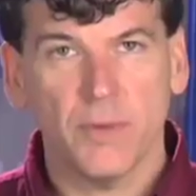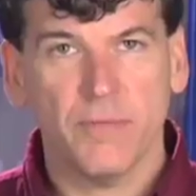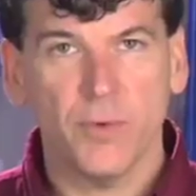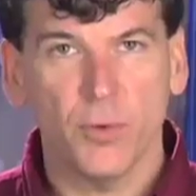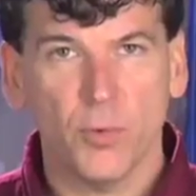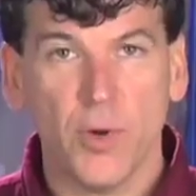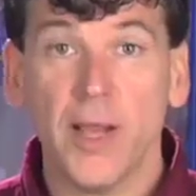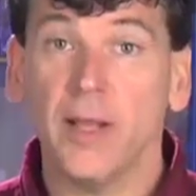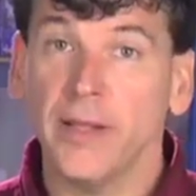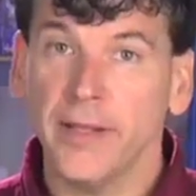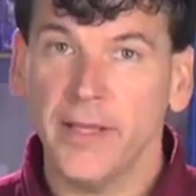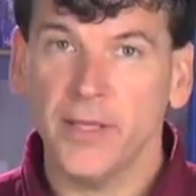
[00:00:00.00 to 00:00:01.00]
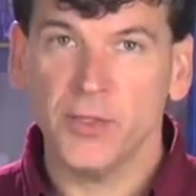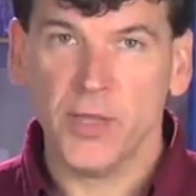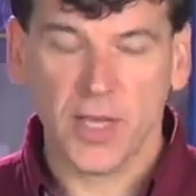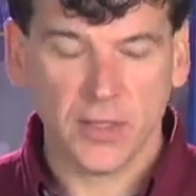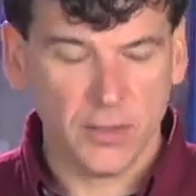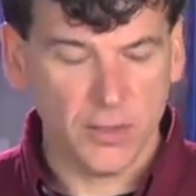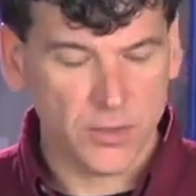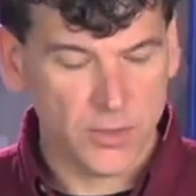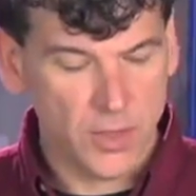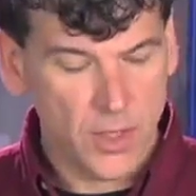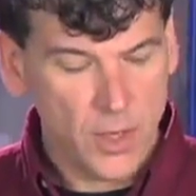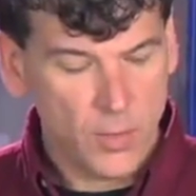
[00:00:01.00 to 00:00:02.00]
the fuel rail and the injectors,
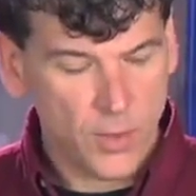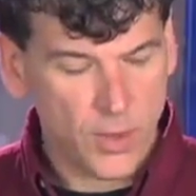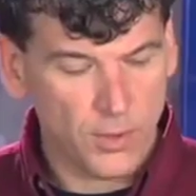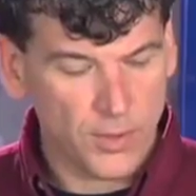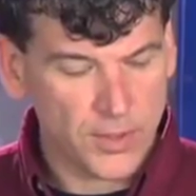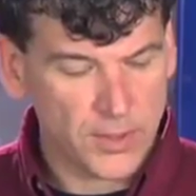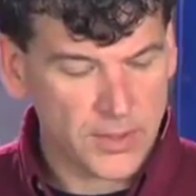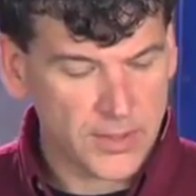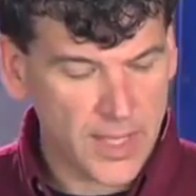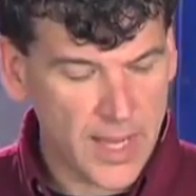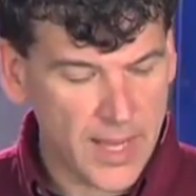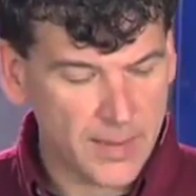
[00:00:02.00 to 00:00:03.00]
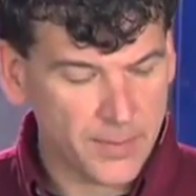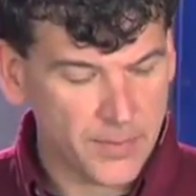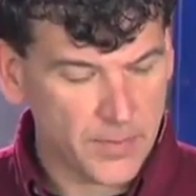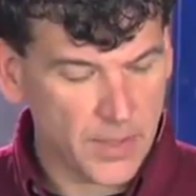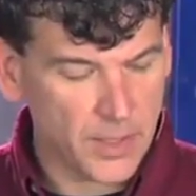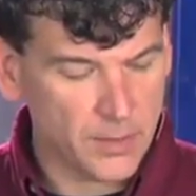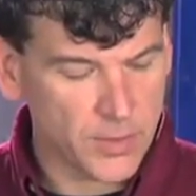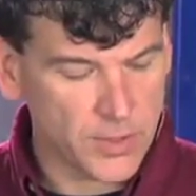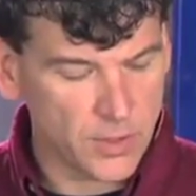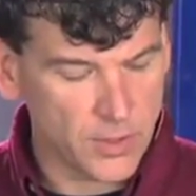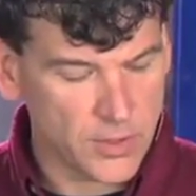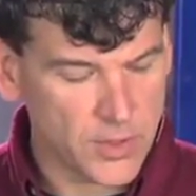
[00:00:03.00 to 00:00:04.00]
we're going to stop on a
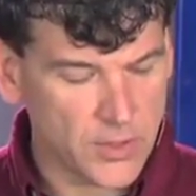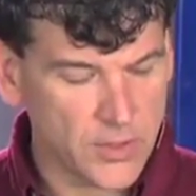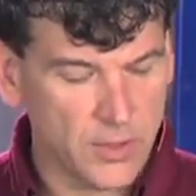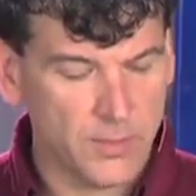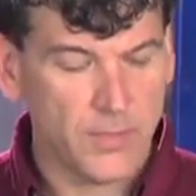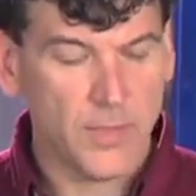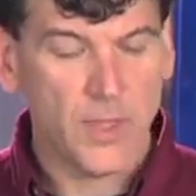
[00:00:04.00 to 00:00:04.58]
return system